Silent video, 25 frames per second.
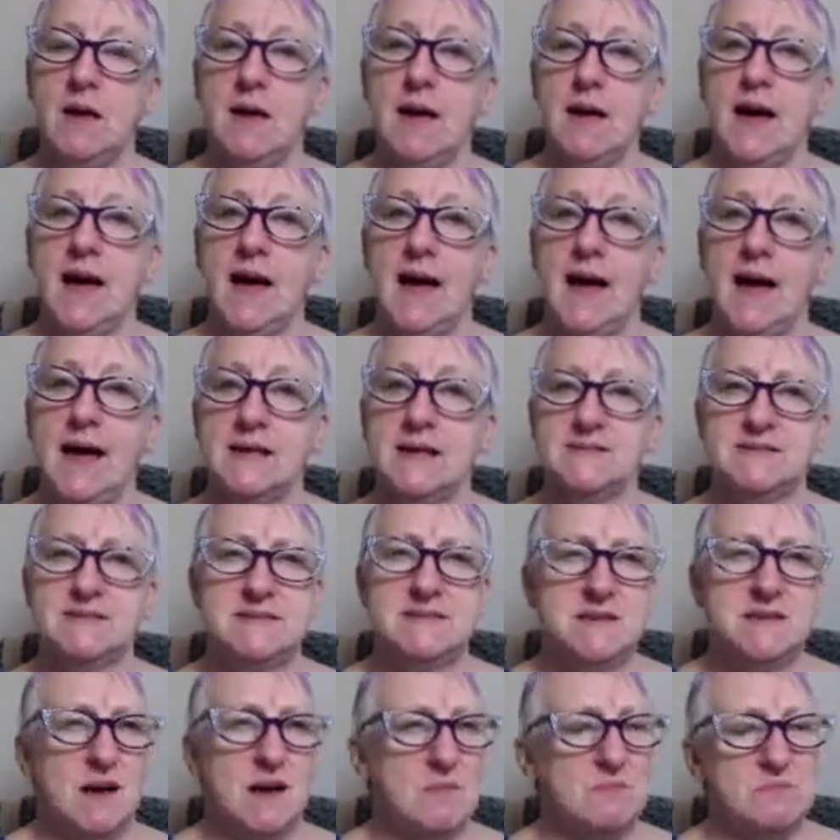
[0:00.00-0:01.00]
And
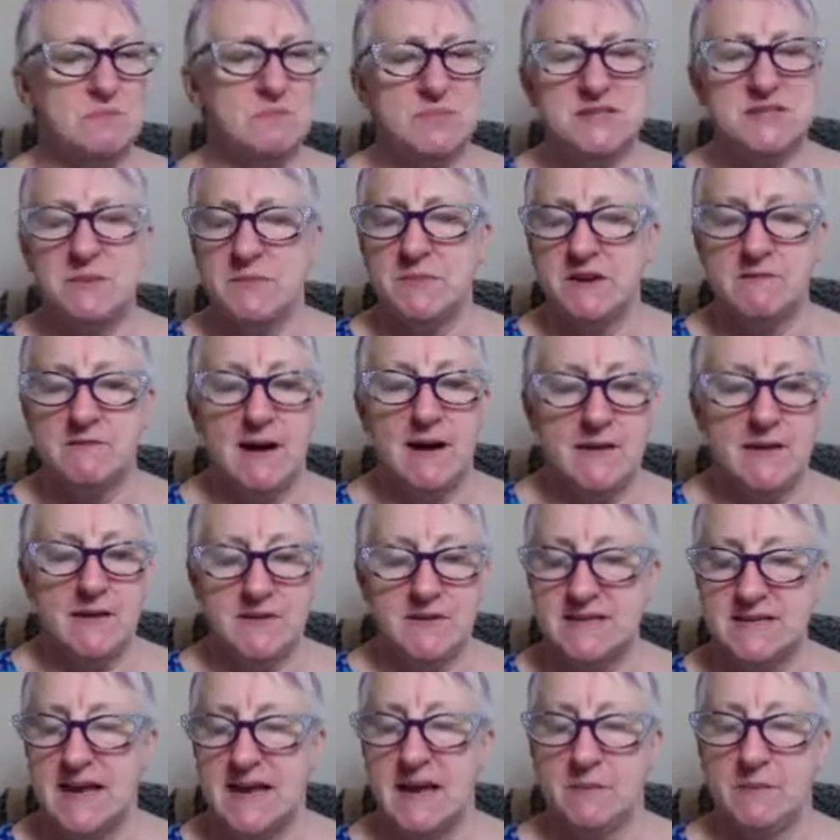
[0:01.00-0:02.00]
somebody around the
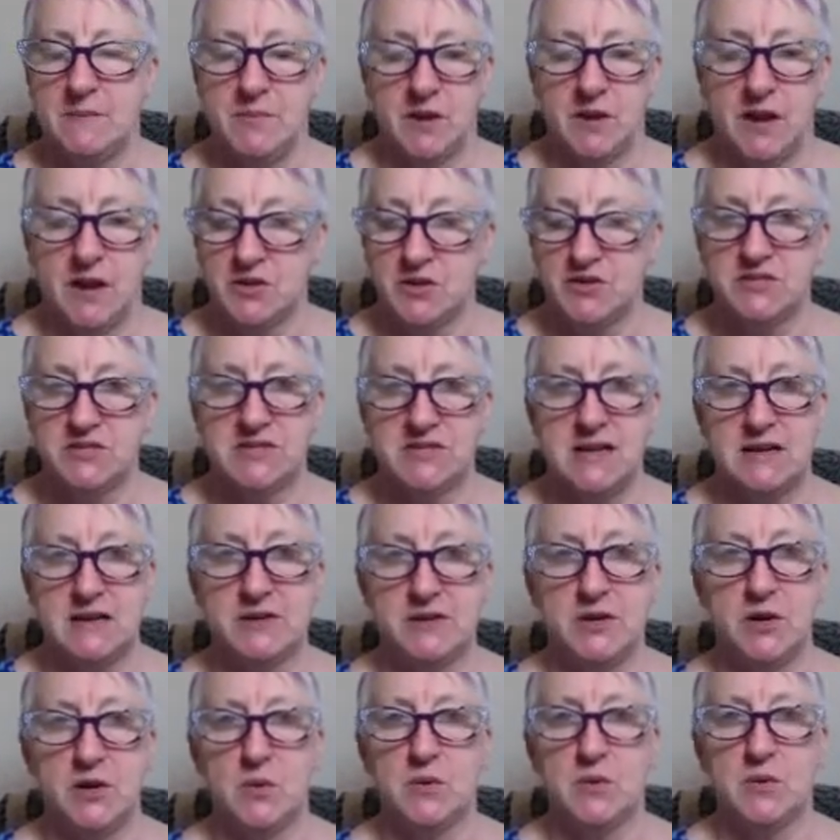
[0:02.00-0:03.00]
table, I couldn't tell
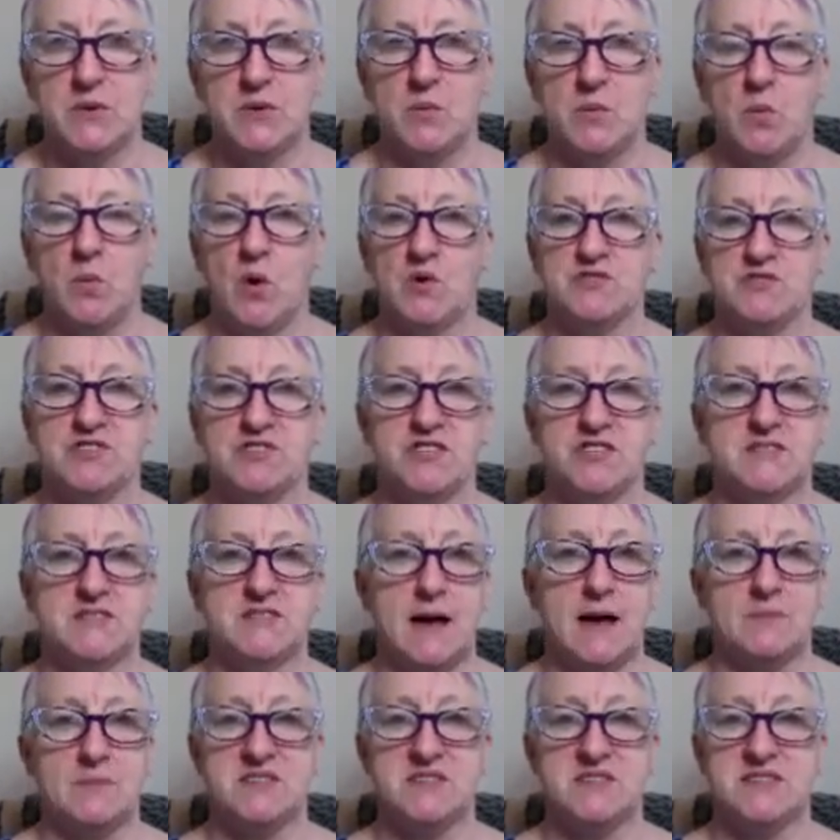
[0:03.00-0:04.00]
you who it was, just
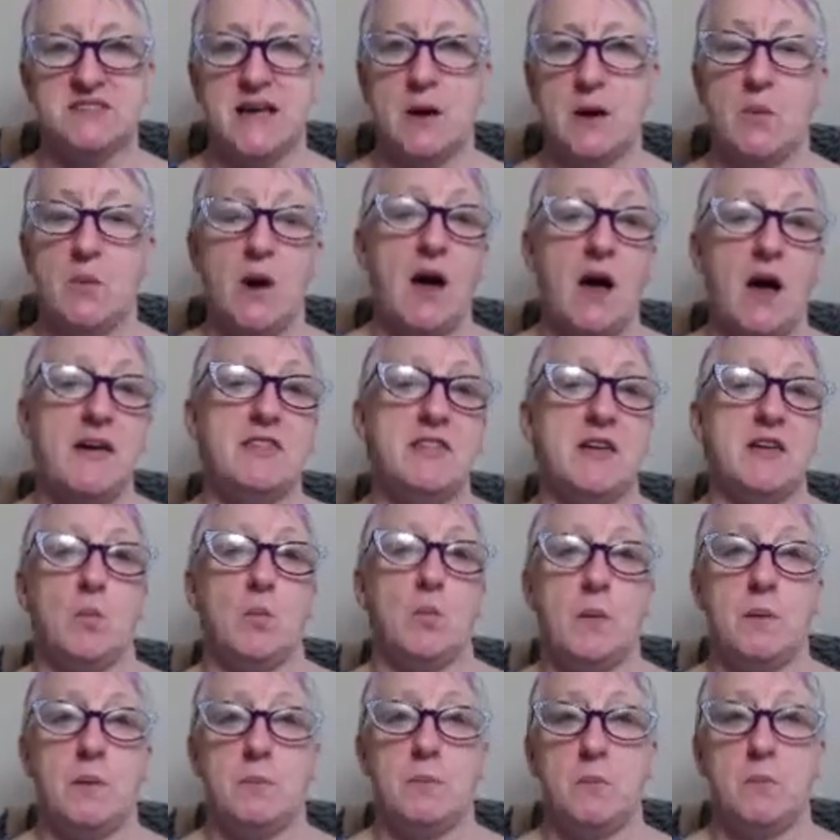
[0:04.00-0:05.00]
happened to say, well, I think,
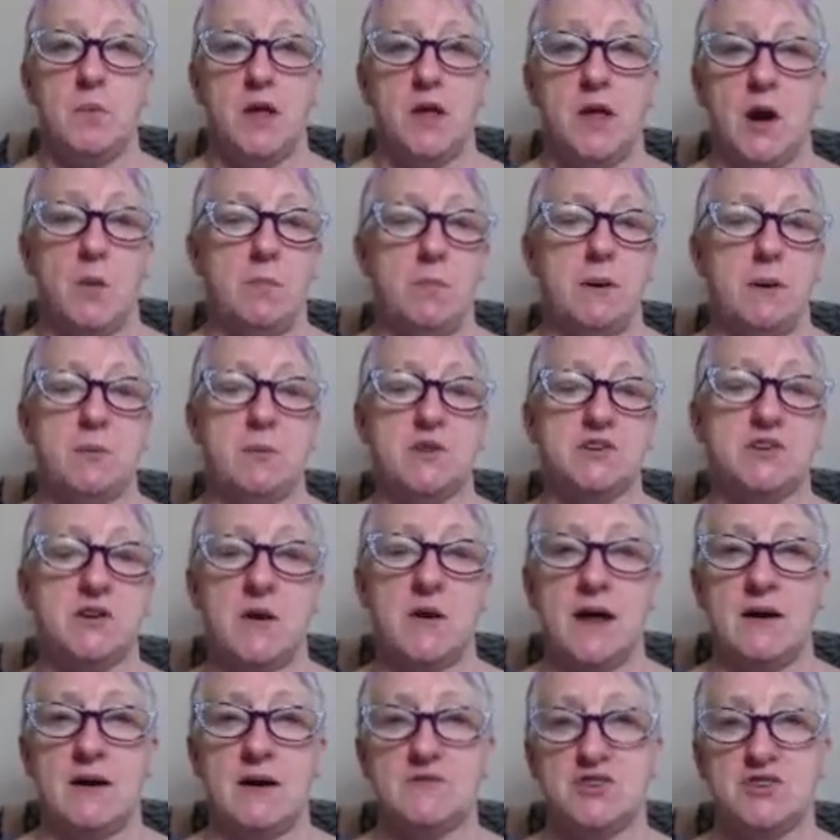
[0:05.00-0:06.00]
people that
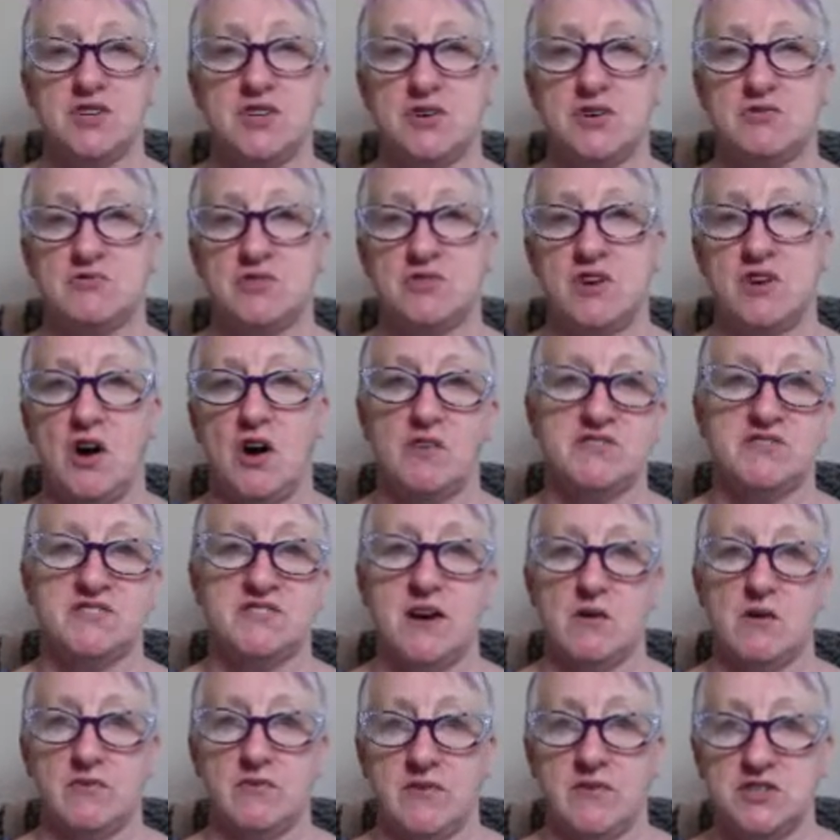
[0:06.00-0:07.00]
don't have children are
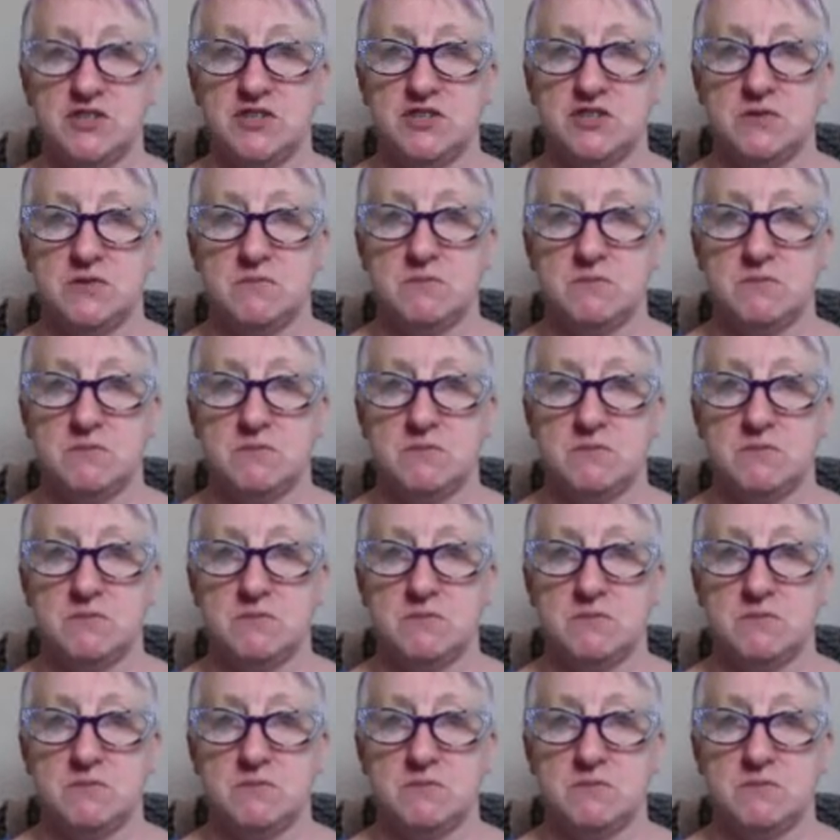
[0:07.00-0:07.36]
selfish.